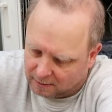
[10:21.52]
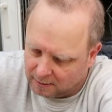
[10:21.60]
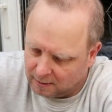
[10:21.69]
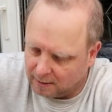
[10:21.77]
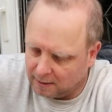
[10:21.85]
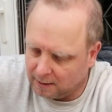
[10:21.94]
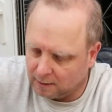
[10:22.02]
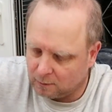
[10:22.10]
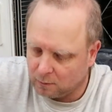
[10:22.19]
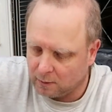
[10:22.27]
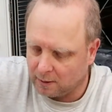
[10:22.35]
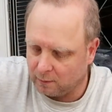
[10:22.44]
There
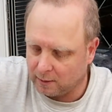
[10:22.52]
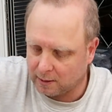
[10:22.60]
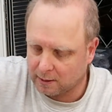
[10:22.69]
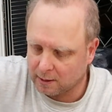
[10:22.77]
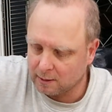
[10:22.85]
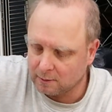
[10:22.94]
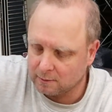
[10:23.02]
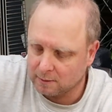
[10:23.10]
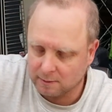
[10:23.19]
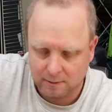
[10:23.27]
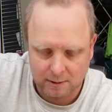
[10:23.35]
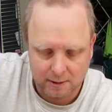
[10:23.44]
we go.
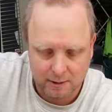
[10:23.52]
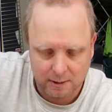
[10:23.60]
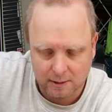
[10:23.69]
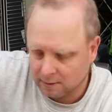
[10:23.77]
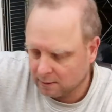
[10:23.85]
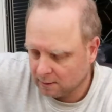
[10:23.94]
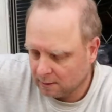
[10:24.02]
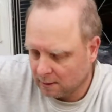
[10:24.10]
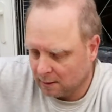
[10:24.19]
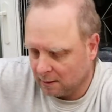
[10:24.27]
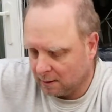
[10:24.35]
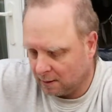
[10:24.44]
Okay.
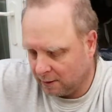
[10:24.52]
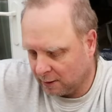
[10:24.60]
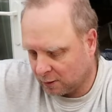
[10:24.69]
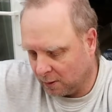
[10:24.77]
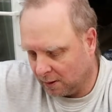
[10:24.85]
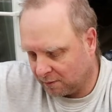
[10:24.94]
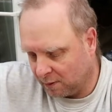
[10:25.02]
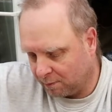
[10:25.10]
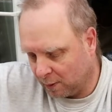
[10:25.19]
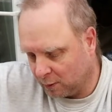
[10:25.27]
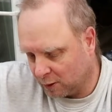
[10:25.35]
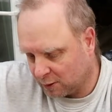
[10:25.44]
I used to work for
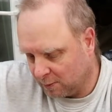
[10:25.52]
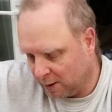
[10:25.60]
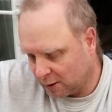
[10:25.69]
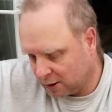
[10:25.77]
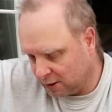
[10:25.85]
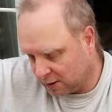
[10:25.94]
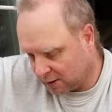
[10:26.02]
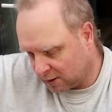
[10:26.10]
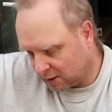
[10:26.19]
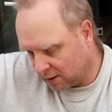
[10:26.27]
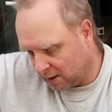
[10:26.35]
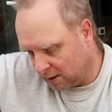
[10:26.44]
builders
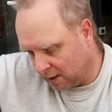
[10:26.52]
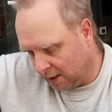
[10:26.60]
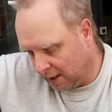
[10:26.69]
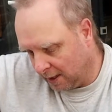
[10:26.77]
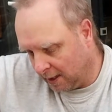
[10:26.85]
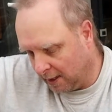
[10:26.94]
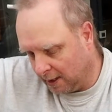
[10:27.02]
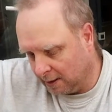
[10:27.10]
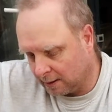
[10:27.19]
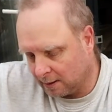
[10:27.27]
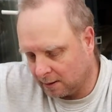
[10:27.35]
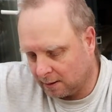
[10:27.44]
merchants,
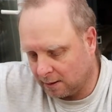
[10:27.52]
and